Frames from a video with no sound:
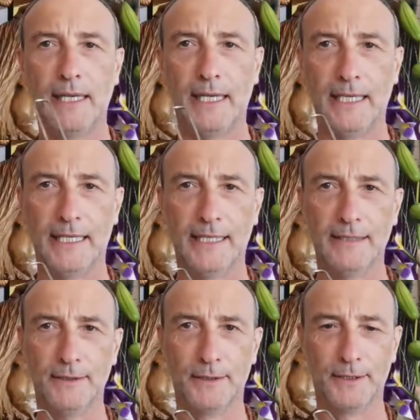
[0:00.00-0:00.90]
here,
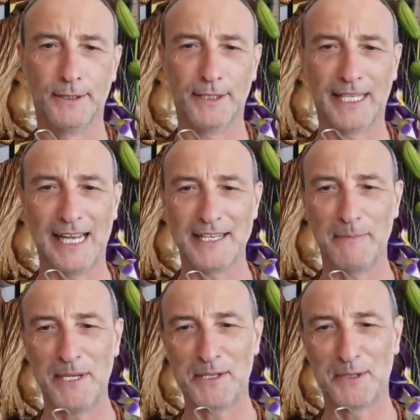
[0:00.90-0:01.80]
oh, can't
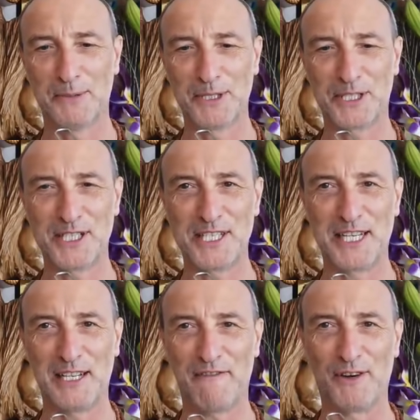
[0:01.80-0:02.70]
tip it too much because it's
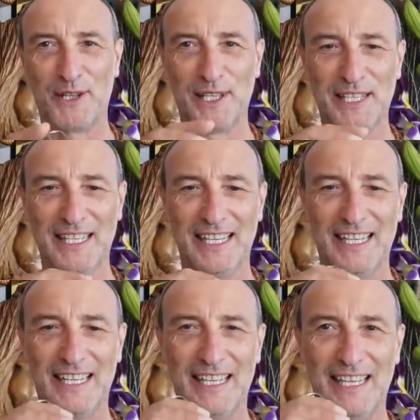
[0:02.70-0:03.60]
nearly full,
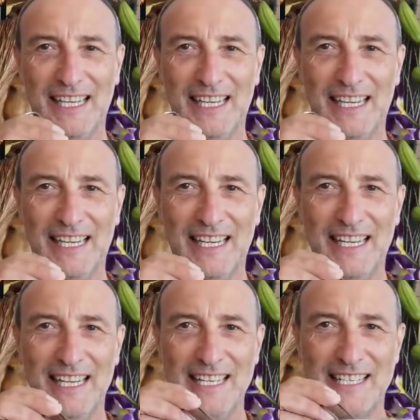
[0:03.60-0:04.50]

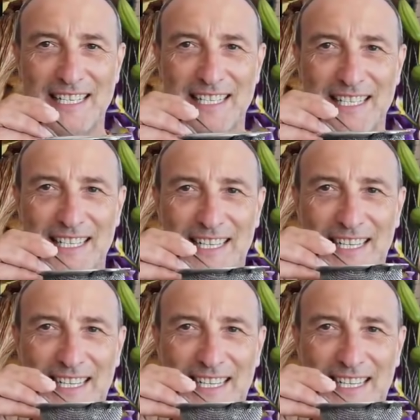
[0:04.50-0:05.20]
is